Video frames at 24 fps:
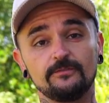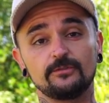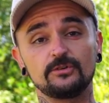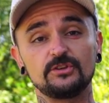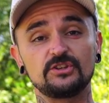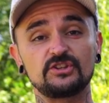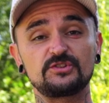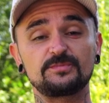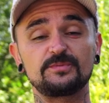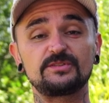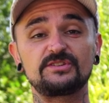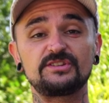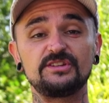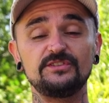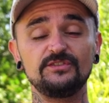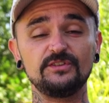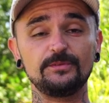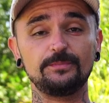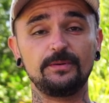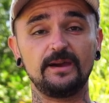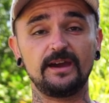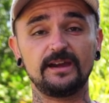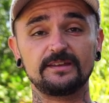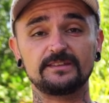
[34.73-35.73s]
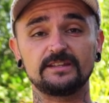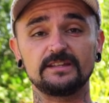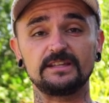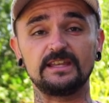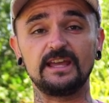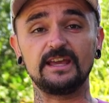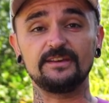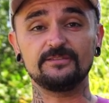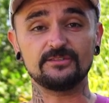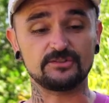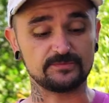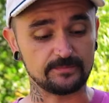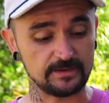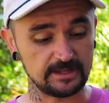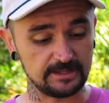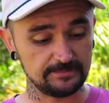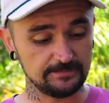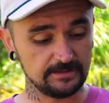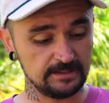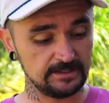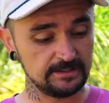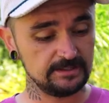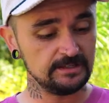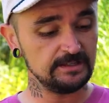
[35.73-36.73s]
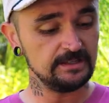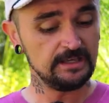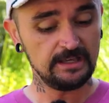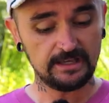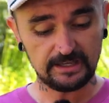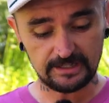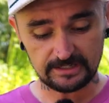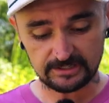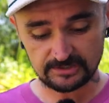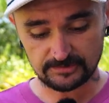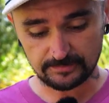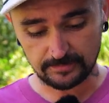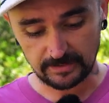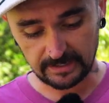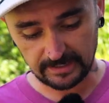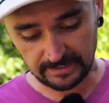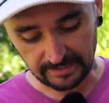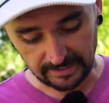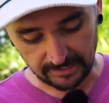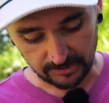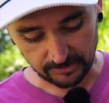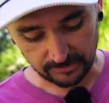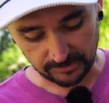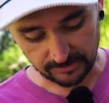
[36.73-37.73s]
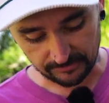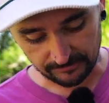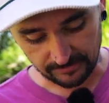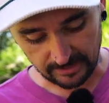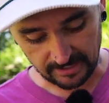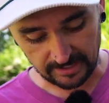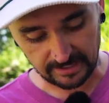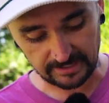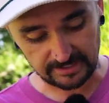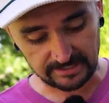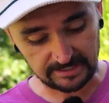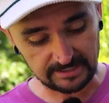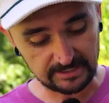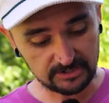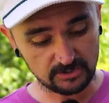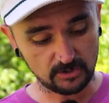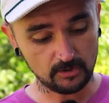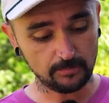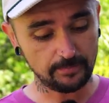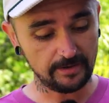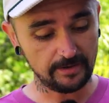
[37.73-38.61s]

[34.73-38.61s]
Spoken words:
For the specific pack that Dave has made me, it is made out of a Eco